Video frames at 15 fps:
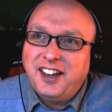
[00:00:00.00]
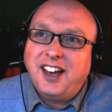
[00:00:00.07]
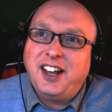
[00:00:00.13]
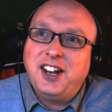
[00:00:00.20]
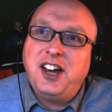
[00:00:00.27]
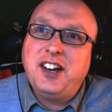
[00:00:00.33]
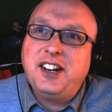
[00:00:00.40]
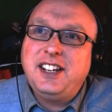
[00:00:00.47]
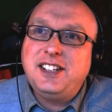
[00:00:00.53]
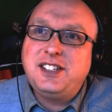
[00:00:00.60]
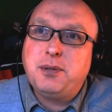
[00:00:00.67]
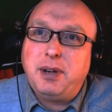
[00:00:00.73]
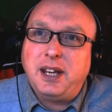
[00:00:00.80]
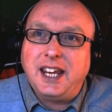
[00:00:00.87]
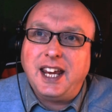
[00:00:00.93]
and I need
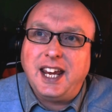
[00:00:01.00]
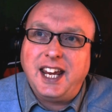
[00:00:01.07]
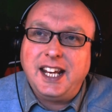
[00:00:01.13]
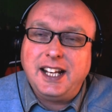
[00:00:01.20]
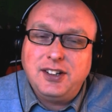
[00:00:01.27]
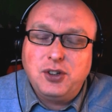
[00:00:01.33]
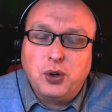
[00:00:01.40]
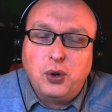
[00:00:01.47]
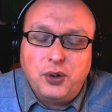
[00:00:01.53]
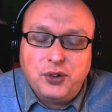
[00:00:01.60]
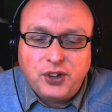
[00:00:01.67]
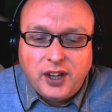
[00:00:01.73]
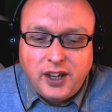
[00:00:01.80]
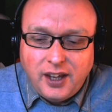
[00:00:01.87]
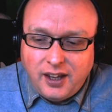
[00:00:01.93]
to be
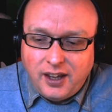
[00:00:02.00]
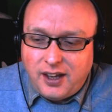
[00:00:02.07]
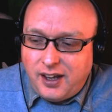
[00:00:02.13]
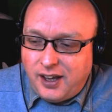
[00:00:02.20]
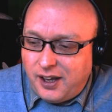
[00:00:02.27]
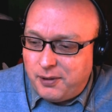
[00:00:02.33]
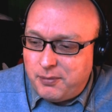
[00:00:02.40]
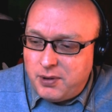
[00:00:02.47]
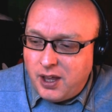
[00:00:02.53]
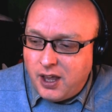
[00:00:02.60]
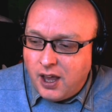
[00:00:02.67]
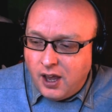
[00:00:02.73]
indoors. And